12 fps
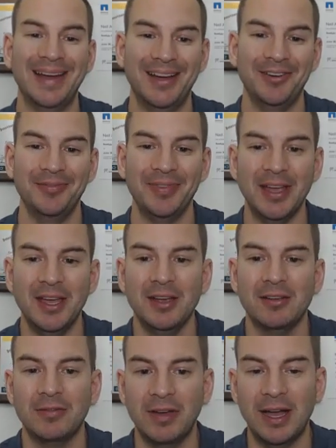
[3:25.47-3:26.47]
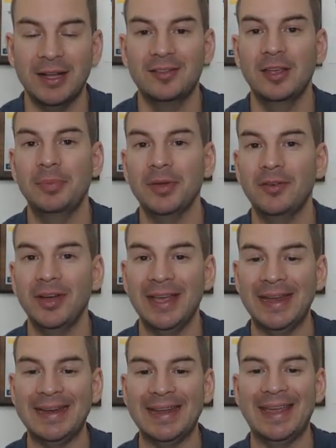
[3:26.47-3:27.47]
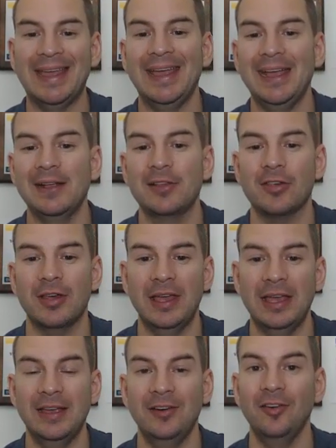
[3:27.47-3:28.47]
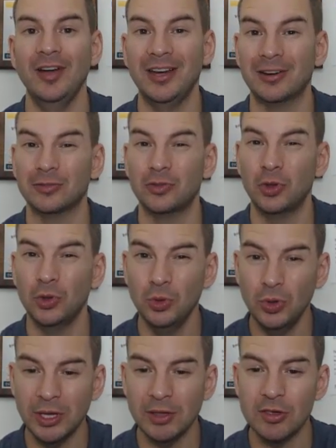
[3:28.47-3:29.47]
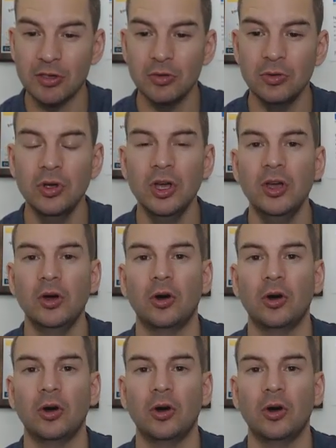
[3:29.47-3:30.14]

down that typically indicates a layer 2 issue